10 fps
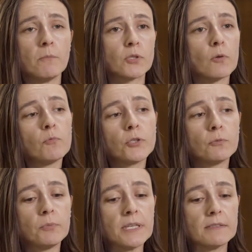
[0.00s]
So would
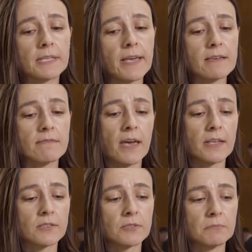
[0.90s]
you be saying
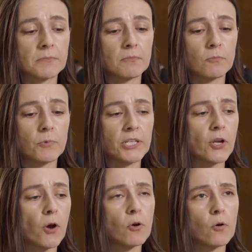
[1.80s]
that we
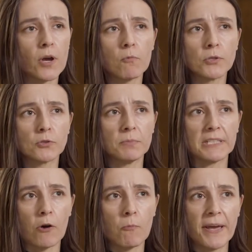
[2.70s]
no longer want to
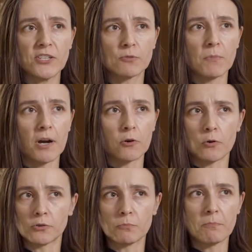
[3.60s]
beat our
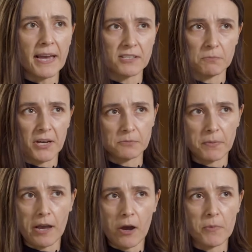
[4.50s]
benchmark or to maximize
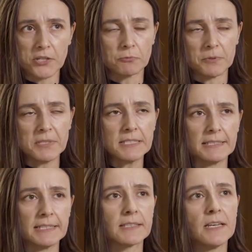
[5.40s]
by how much we beat
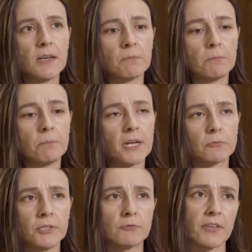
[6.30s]
it,
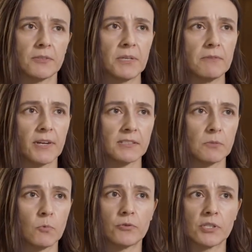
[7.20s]
but we'd rather be
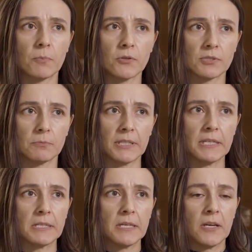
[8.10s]
investing more responsibly?